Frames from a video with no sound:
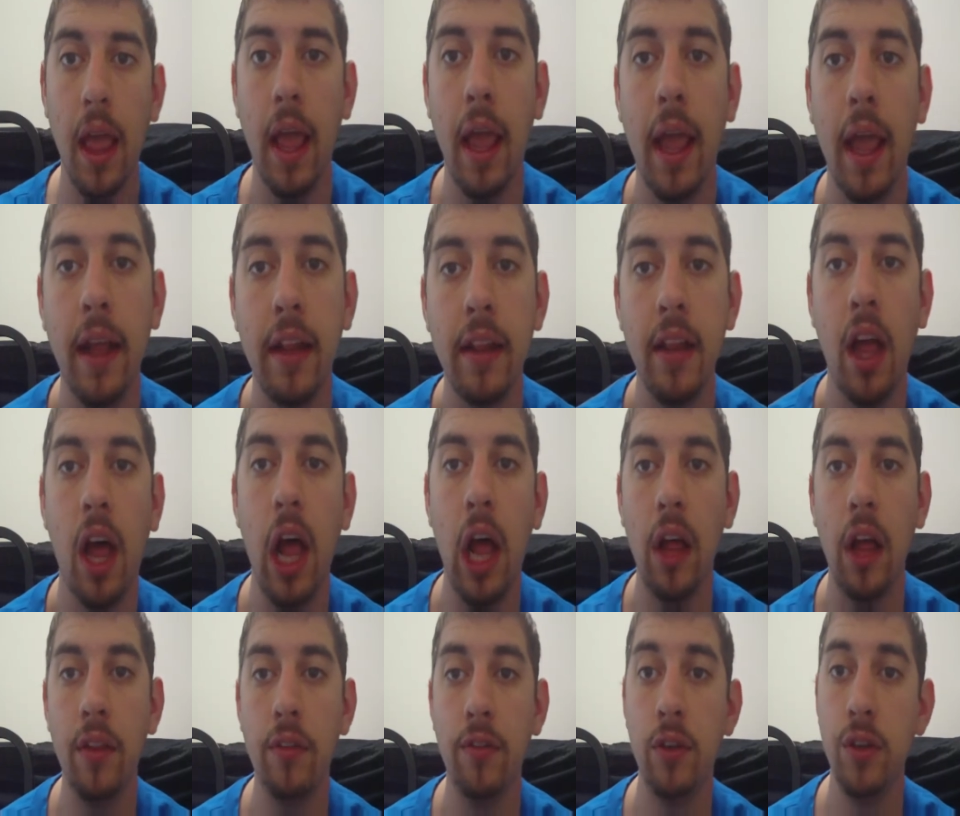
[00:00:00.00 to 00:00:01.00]
And
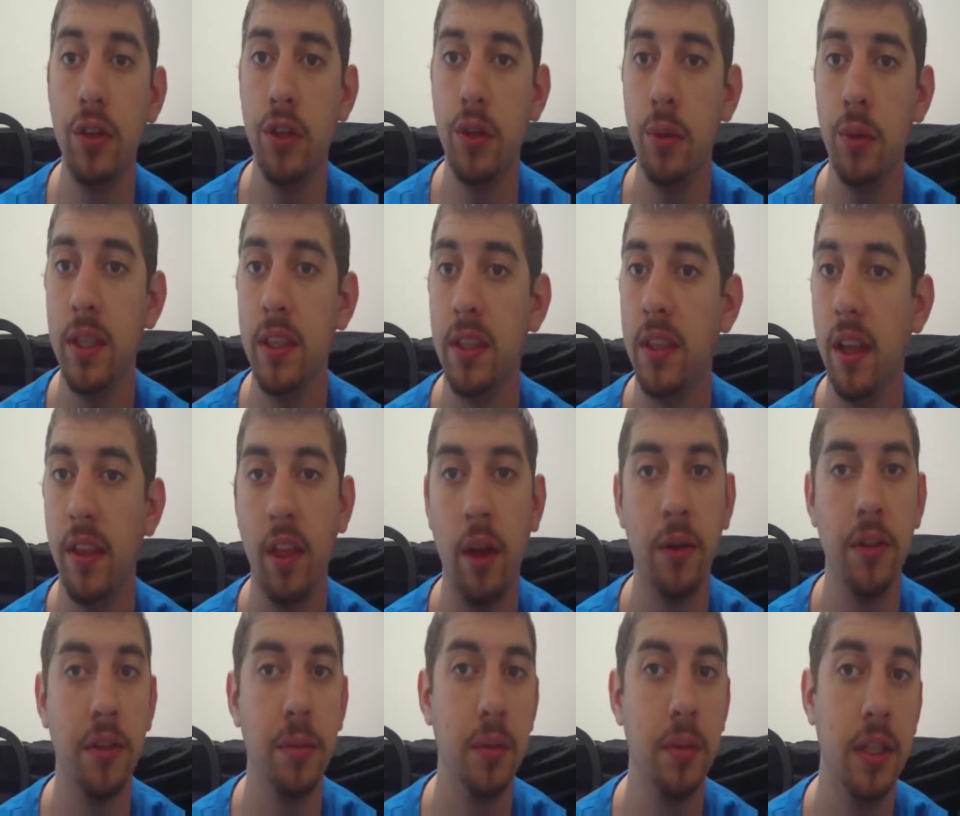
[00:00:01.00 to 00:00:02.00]
the first twist I
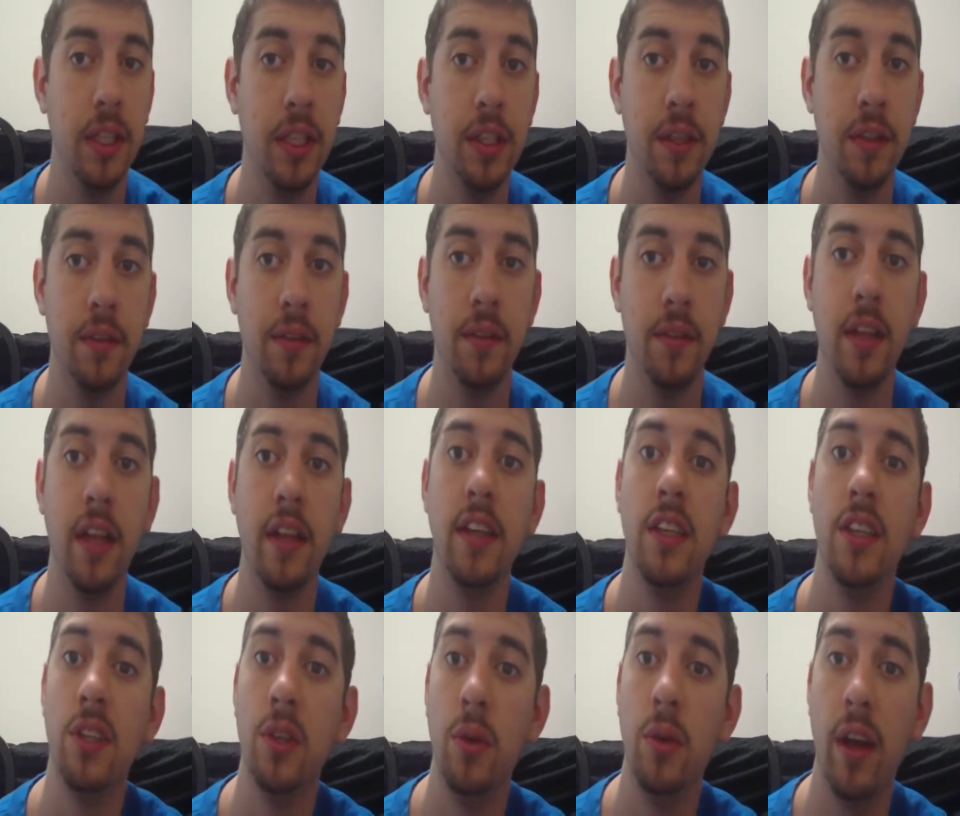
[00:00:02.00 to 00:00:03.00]
thought was pretty good,
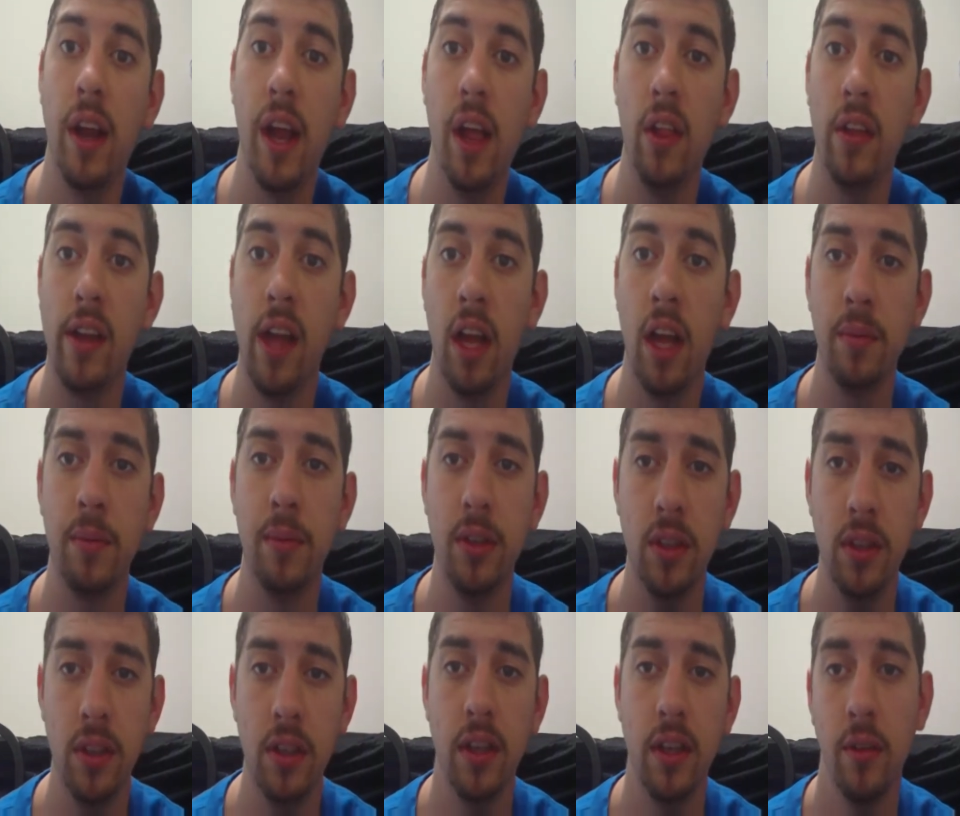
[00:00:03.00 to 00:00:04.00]
sending two on a
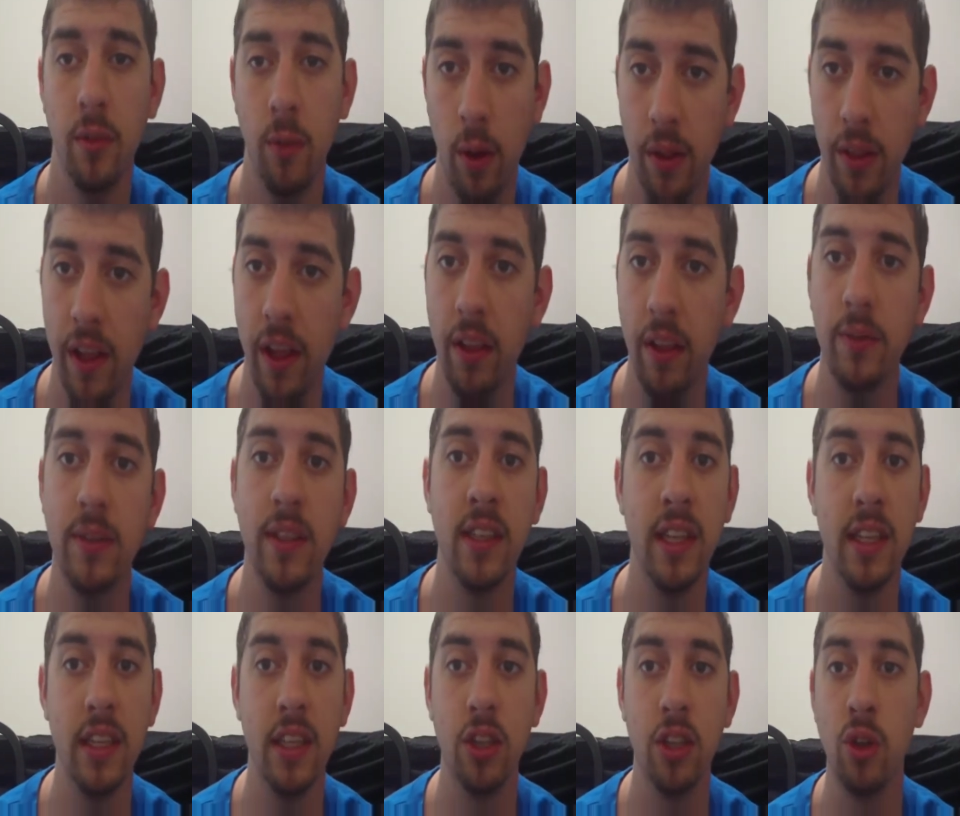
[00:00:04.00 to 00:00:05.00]
helicopter while the other
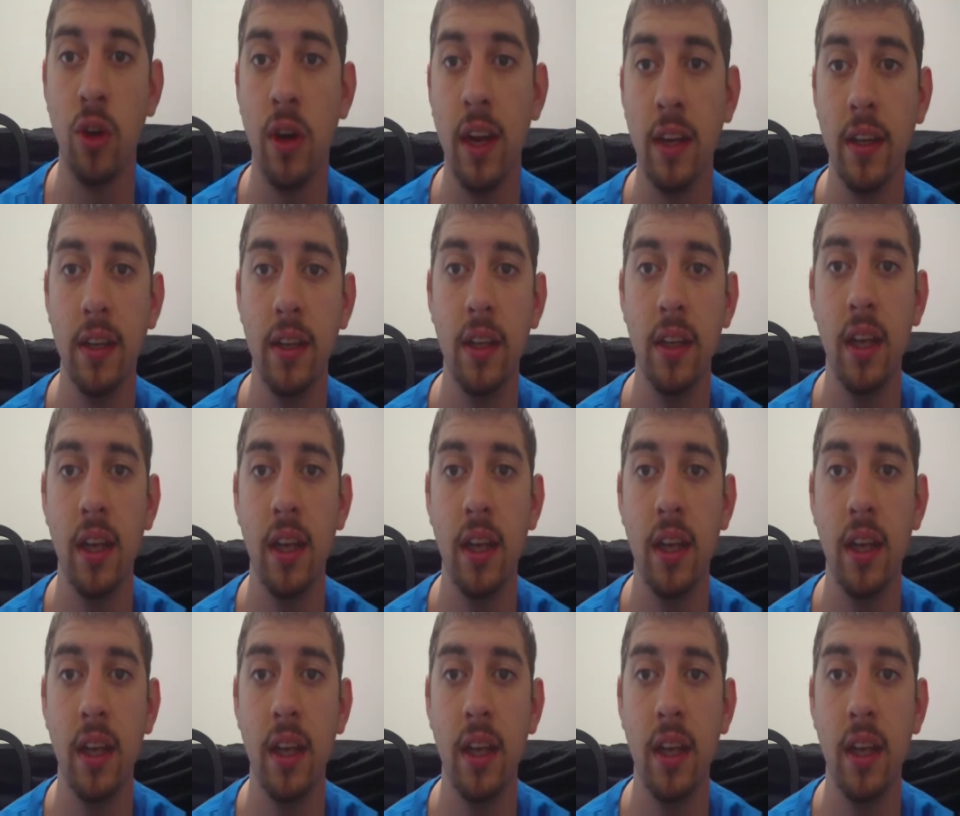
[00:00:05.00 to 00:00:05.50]
ones had to trek.